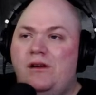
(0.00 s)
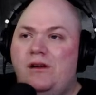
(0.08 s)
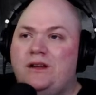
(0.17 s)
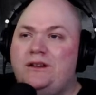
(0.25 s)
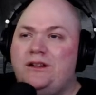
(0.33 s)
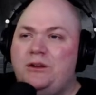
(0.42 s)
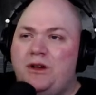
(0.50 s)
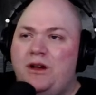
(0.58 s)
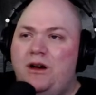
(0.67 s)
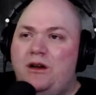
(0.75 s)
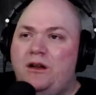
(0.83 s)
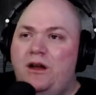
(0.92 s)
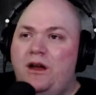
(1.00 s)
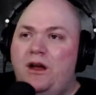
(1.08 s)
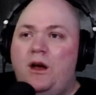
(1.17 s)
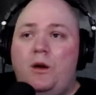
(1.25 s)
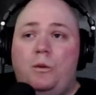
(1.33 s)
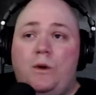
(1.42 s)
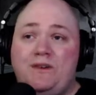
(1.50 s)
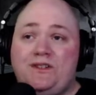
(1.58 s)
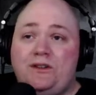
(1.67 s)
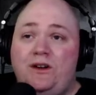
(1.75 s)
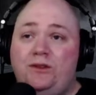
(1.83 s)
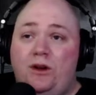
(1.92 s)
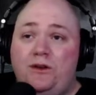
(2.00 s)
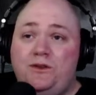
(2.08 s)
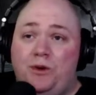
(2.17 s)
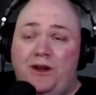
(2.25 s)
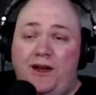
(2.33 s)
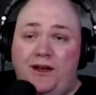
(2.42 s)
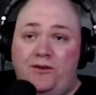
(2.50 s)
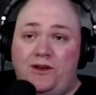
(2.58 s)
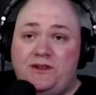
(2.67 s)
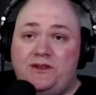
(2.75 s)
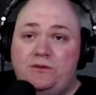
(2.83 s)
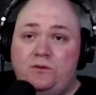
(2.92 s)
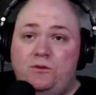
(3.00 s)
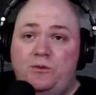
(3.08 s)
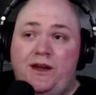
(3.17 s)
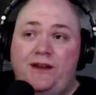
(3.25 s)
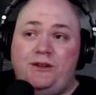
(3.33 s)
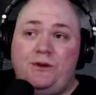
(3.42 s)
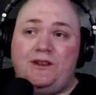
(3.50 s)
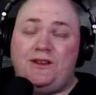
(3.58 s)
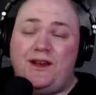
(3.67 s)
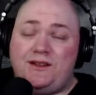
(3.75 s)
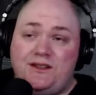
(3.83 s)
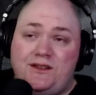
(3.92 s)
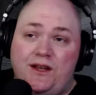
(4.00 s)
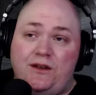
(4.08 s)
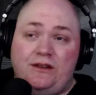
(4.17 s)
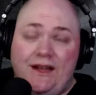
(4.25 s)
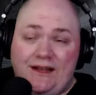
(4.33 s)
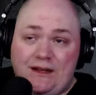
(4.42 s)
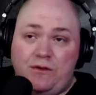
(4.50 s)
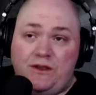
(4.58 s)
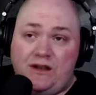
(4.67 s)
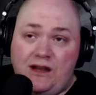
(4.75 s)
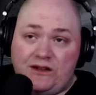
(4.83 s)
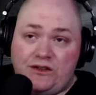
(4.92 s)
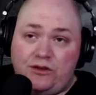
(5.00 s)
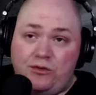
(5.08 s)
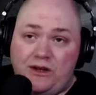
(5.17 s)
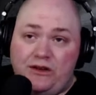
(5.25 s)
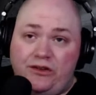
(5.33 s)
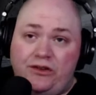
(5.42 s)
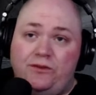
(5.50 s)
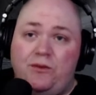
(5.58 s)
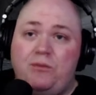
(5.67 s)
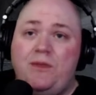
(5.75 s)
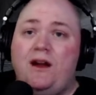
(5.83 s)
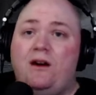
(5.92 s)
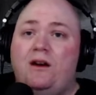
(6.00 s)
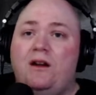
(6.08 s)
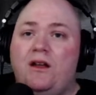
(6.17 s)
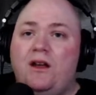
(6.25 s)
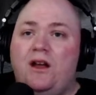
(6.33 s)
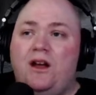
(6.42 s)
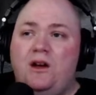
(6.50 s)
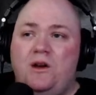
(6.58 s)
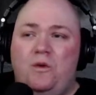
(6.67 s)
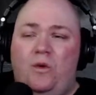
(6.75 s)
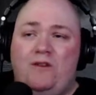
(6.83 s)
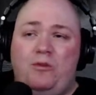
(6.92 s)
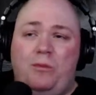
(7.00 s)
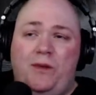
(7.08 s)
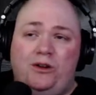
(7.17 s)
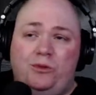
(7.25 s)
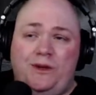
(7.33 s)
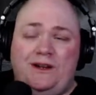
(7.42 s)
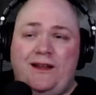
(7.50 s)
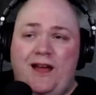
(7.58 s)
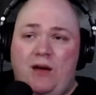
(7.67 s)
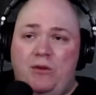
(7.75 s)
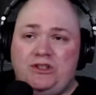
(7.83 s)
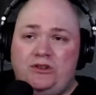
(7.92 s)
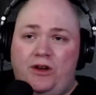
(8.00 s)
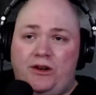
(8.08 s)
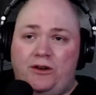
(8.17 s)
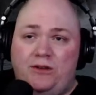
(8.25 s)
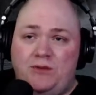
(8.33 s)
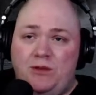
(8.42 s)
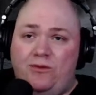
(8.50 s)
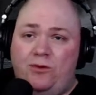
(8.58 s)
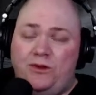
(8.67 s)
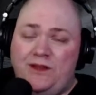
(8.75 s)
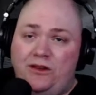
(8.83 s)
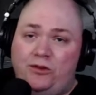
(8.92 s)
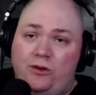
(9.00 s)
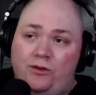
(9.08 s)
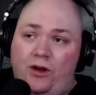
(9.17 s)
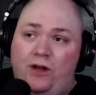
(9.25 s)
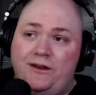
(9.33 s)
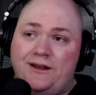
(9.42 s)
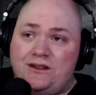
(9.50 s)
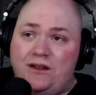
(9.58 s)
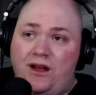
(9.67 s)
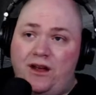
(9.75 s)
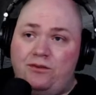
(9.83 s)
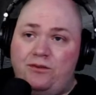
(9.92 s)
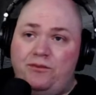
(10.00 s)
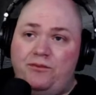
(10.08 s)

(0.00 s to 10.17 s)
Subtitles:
Continuing on. While we still have loads work ahead of us, we'll be entering the testing cycle likely within the next 2 weeks. From there, we'll have a better read on how much longer it'll be before the NSOverhaul hits live.